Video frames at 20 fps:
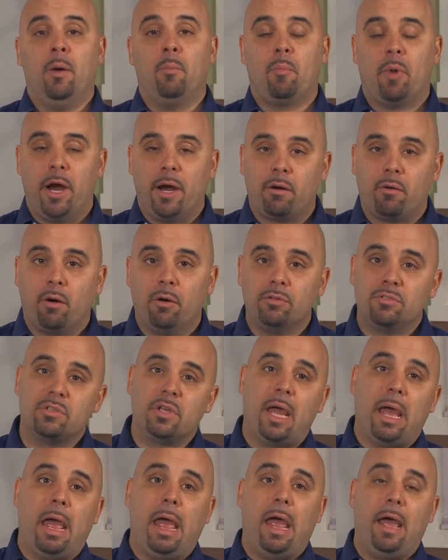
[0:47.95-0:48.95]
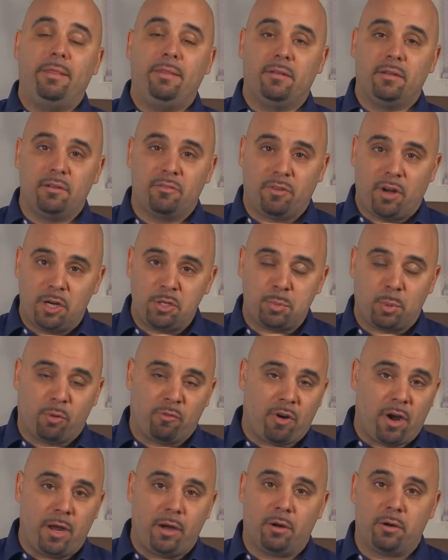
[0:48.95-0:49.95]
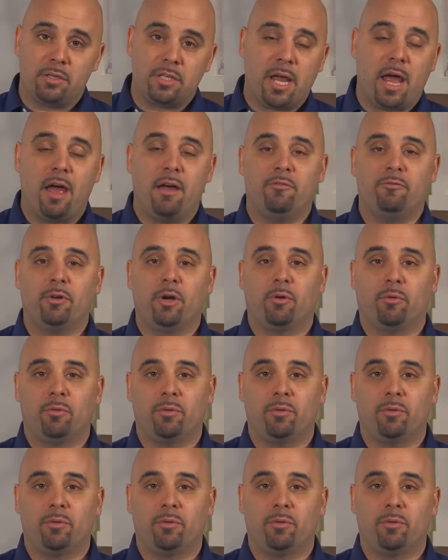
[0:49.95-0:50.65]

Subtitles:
MICROS and the device providers have